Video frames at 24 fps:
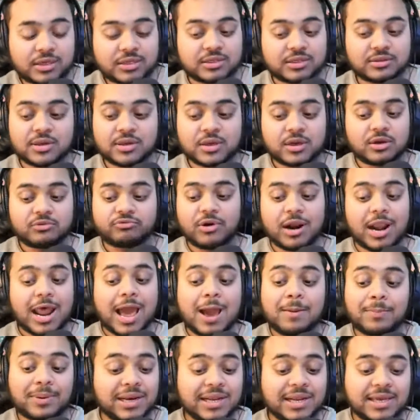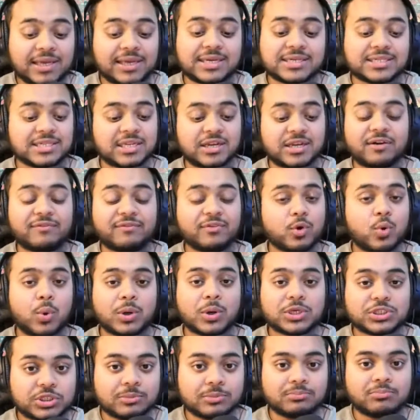reliability is another
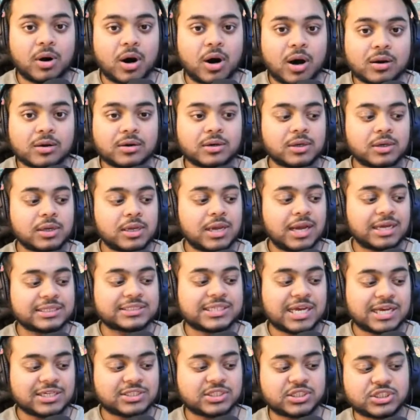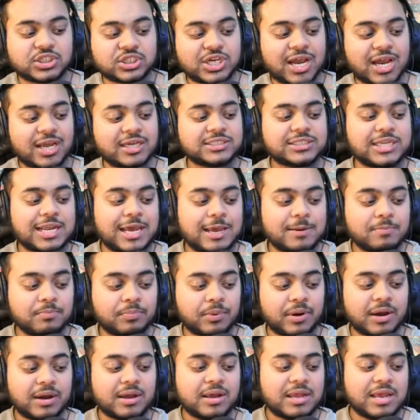question mark attached to Xhaka's name. But
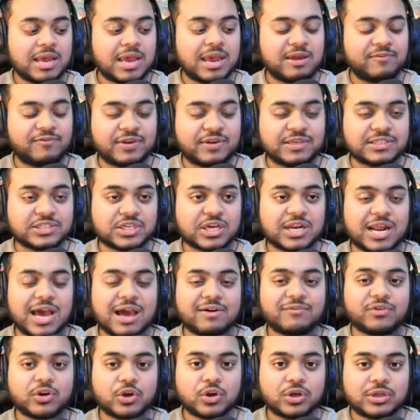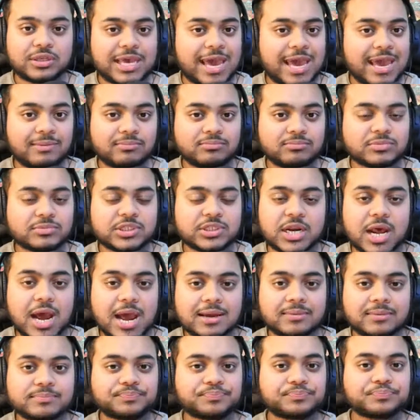if he's gonna have a good game tonight,
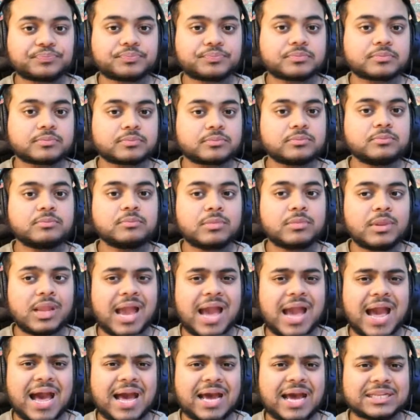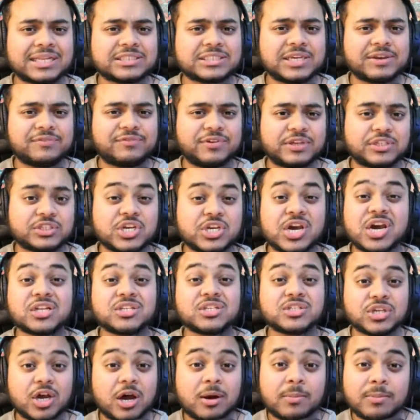and if he turns
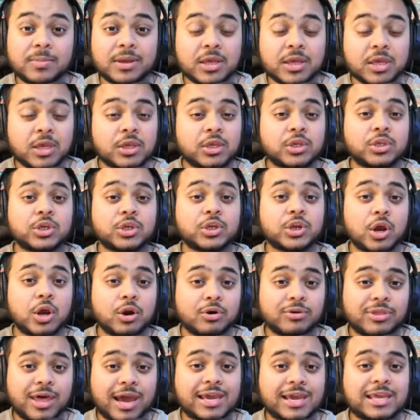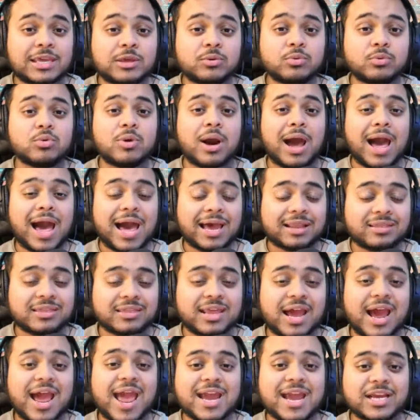up, you know that he will add that
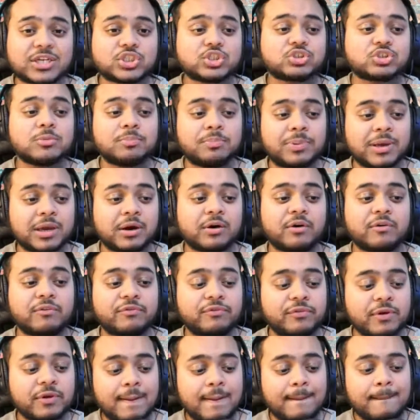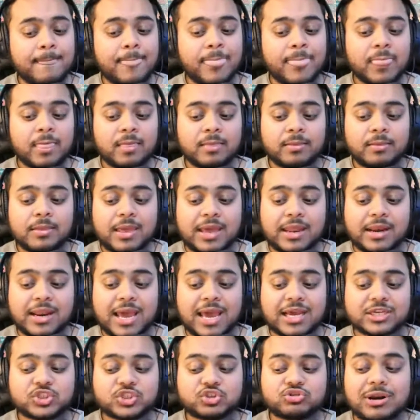an
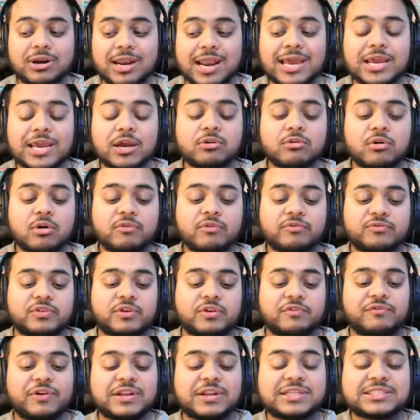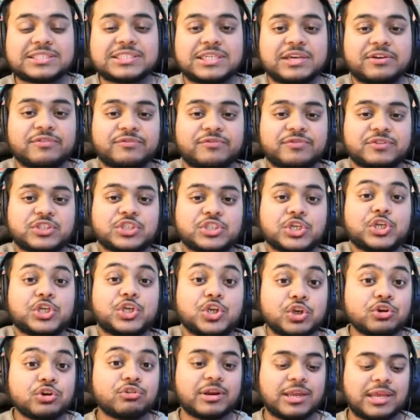extra layer of defensive
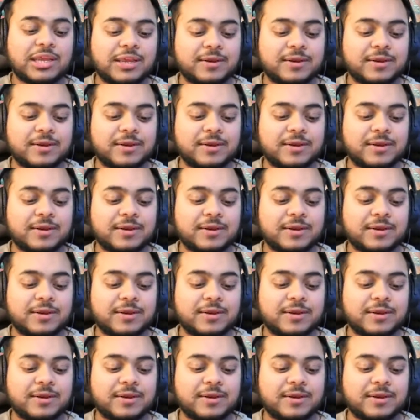security.